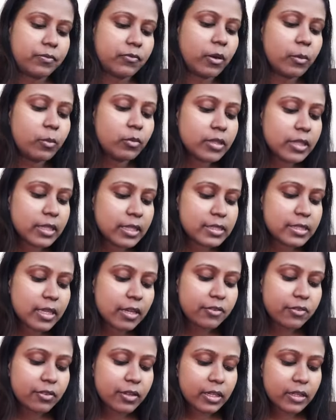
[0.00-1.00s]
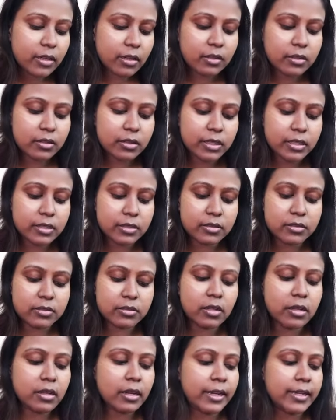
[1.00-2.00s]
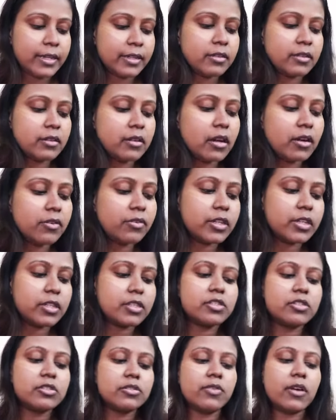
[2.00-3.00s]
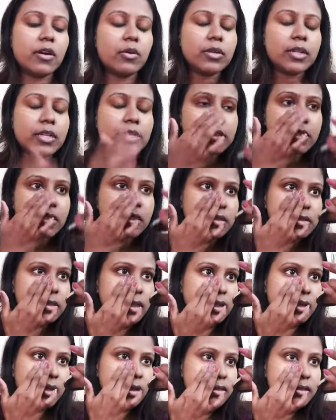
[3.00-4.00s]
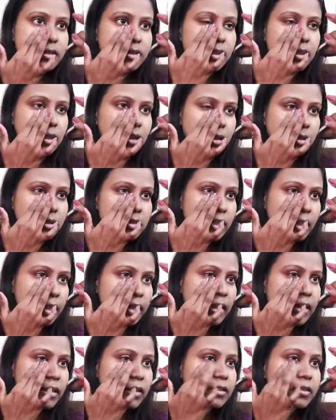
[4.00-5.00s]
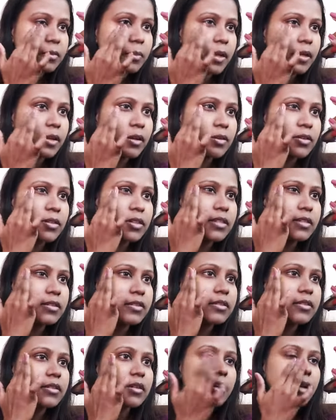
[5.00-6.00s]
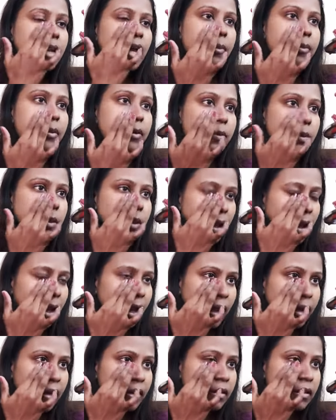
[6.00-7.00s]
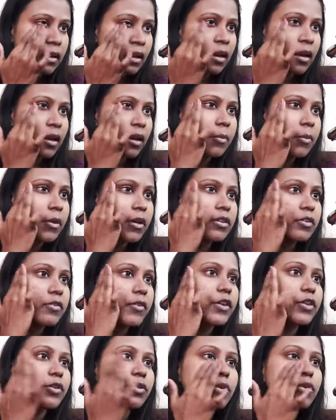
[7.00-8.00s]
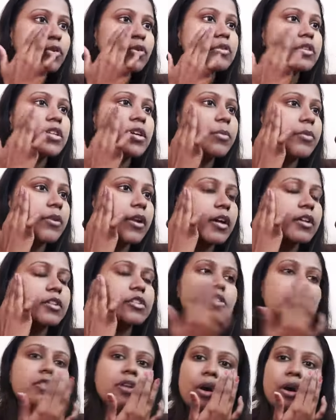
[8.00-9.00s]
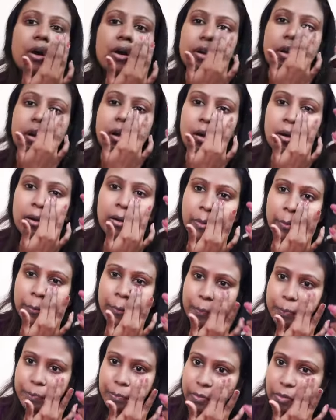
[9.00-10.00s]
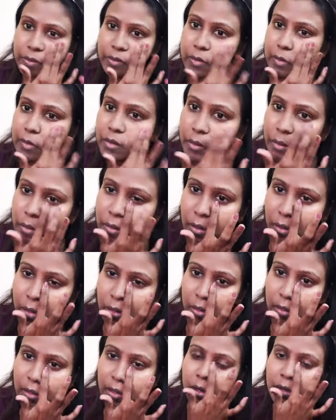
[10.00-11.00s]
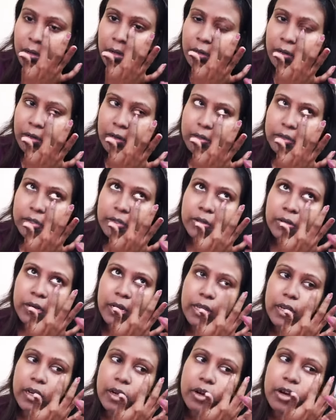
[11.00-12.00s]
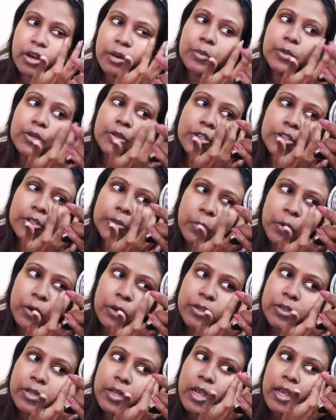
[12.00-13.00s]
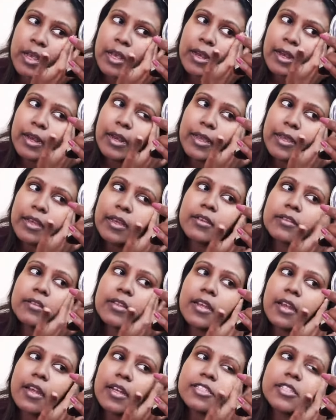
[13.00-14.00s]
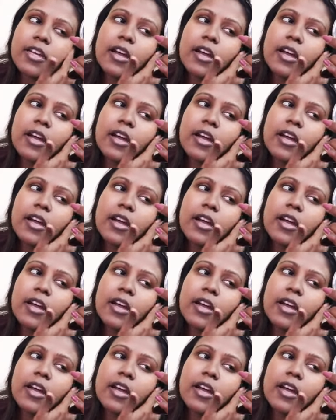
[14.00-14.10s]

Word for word: One more thing is, I feel these light coverage foundations and concealers, like it's better to just dab it with your hand, because when you use a brush or um, uh, you know, like a, a beauty sponge, like there are